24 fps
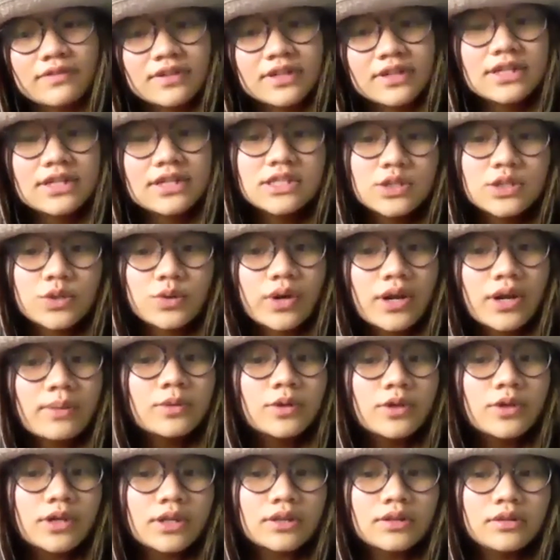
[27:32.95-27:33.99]
an Instagram, you
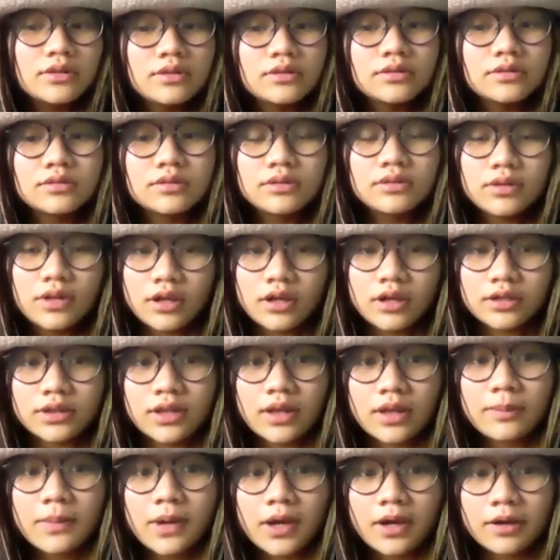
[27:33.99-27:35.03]
can look
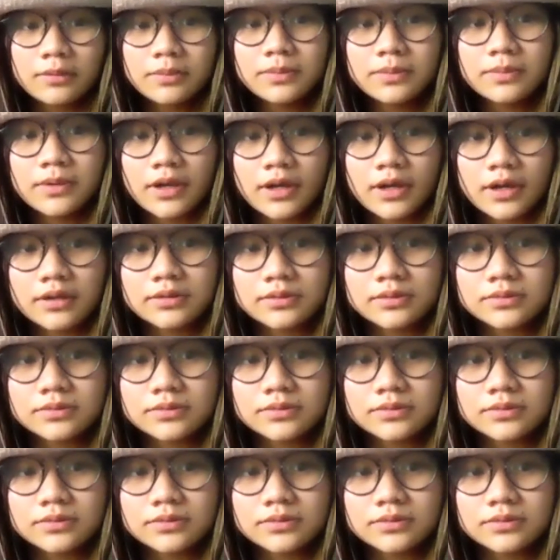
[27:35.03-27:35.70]
them up. Yeah.